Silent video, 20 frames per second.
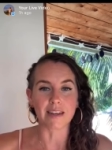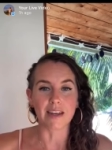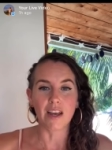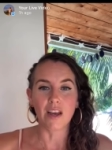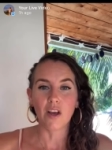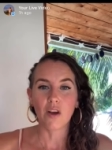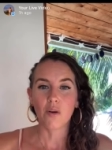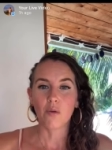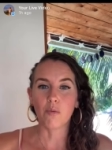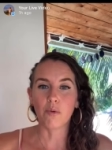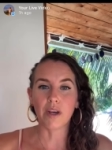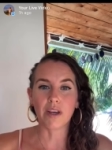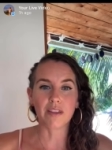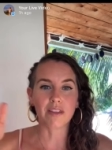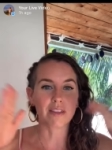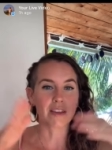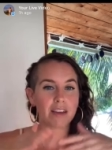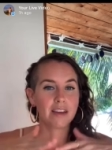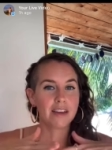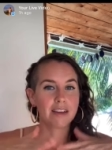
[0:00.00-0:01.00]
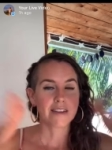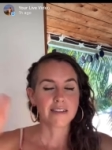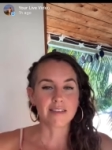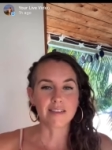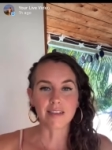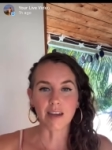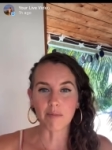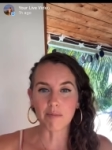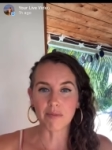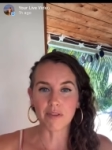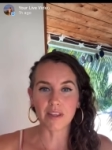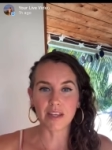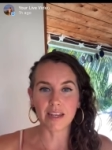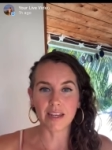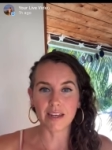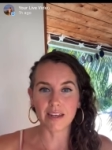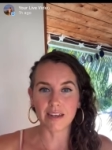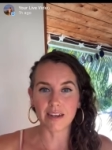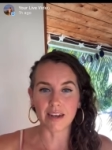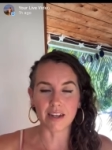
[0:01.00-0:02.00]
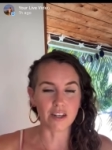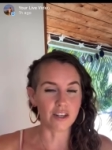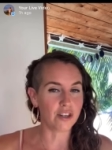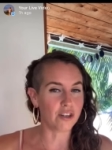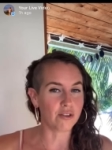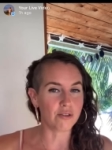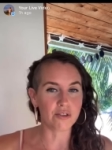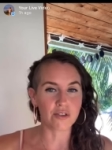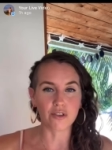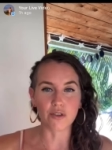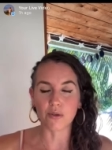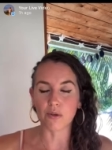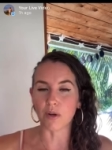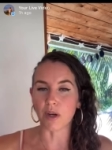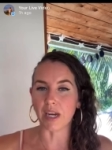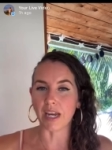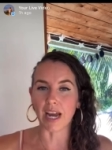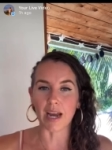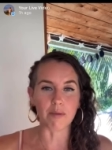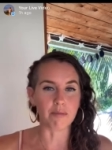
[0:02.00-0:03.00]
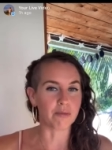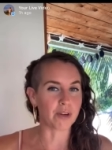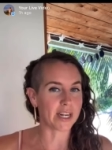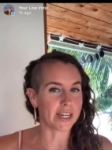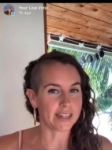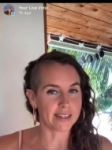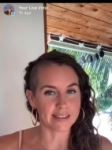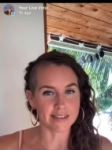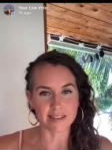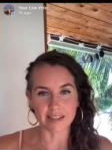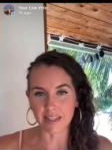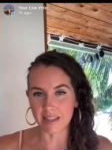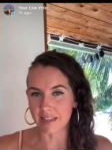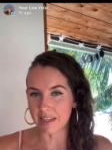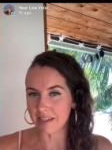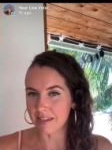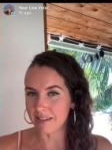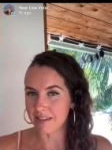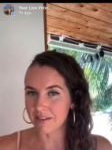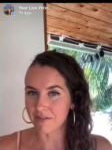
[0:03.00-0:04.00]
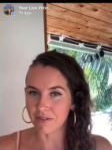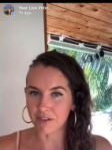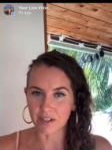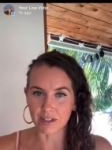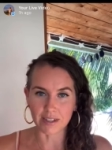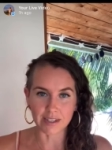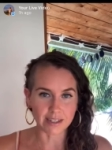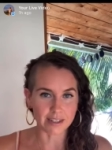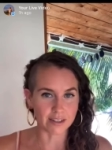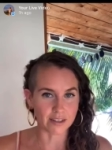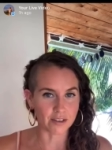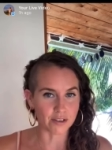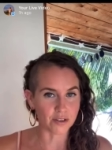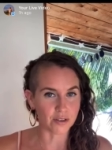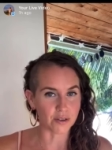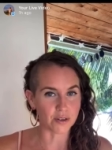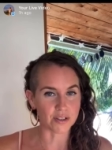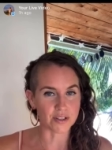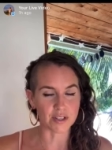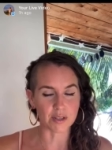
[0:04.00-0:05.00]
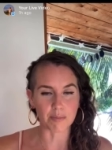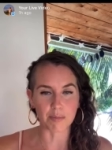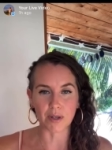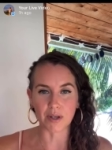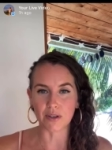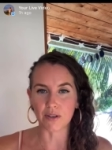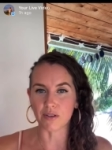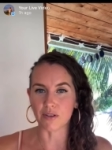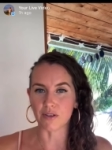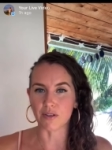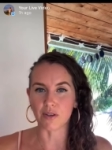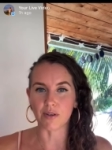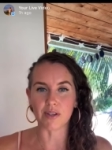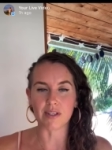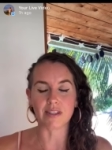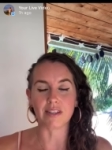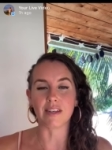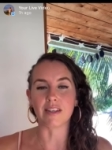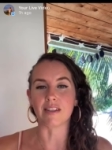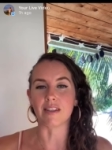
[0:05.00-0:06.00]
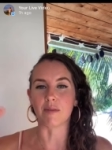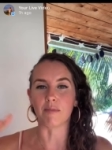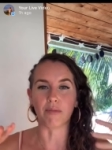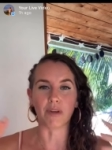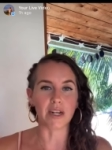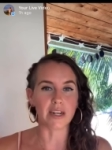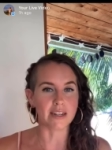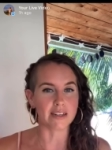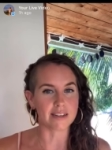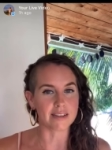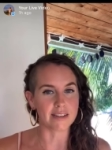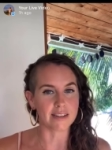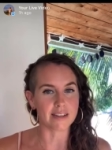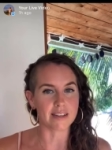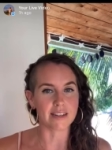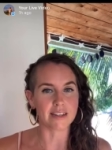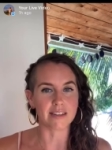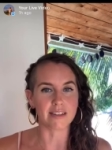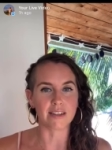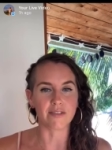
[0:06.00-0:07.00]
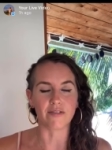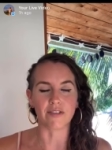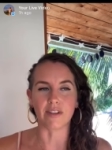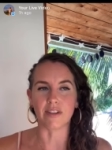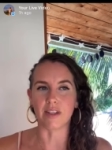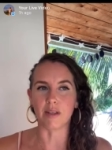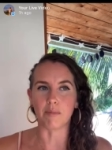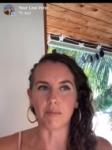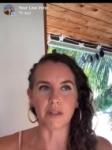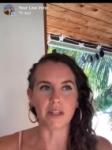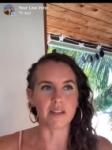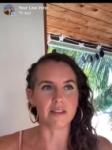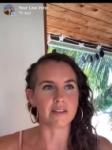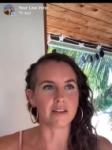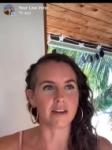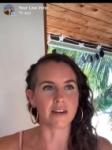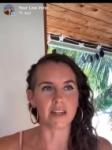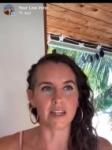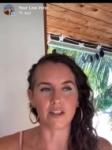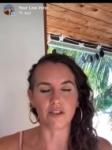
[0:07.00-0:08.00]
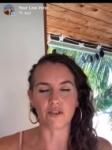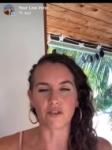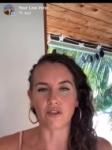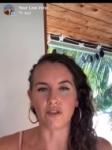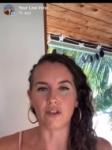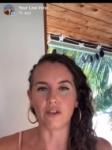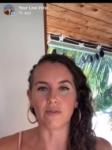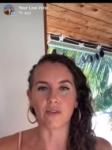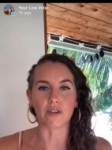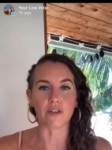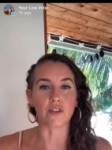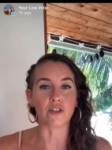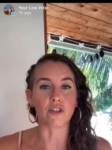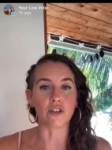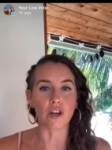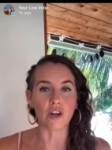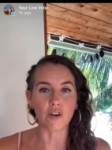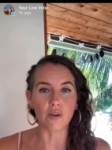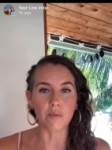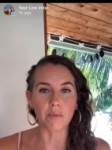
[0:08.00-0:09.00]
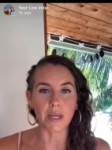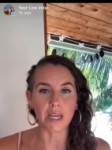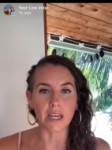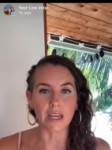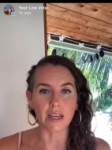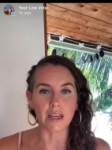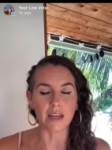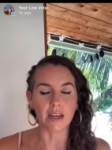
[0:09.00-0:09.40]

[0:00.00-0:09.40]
with something a new story. I'm ready to see things differently. You know, of course the miracles always says, I'm ready to see things differently. Please God, angels, universe, show me